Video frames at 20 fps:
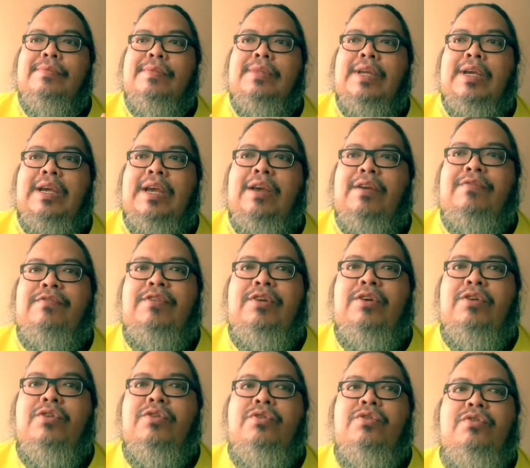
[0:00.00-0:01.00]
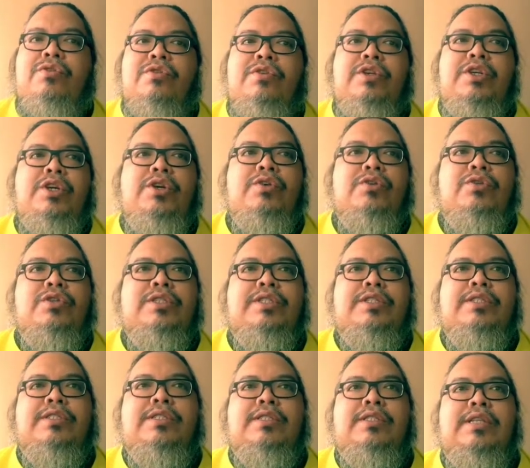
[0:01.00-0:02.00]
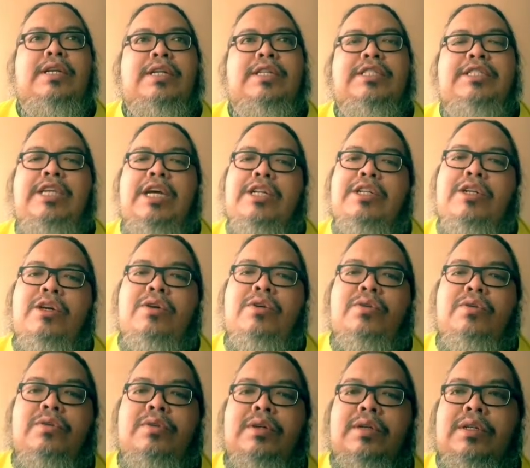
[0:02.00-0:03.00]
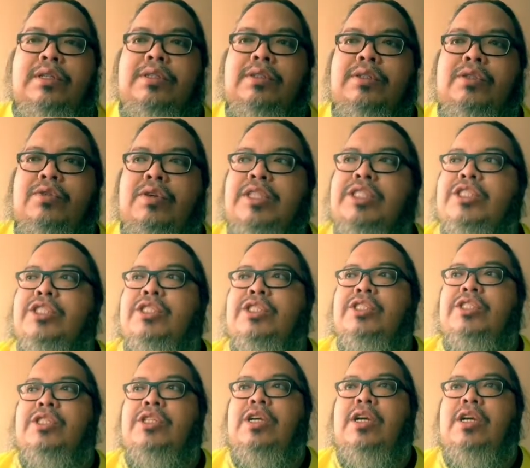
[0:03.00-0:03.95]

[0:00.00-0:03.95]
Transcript: if you use the Nintendo Switch